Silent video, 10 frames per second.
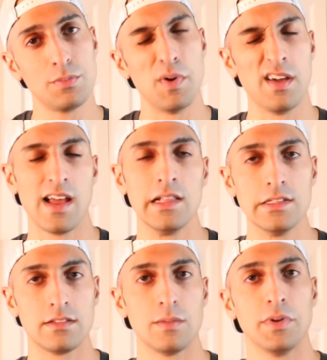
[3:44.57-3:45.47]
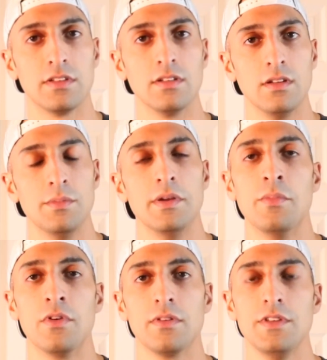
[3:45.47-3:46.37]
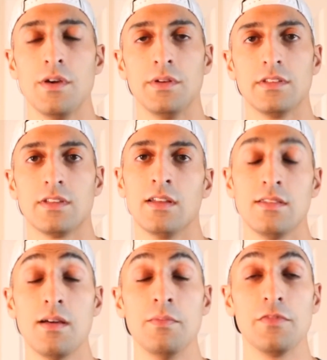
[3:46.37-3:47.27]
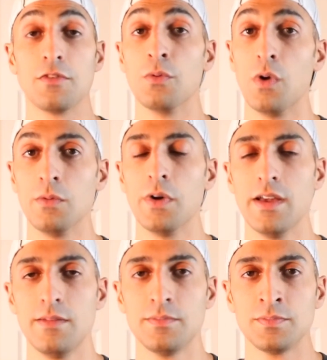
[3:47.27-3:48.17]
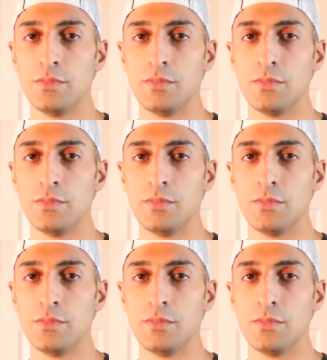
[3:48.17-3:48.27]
but at least it puts a little bit more of the onus on them for one way.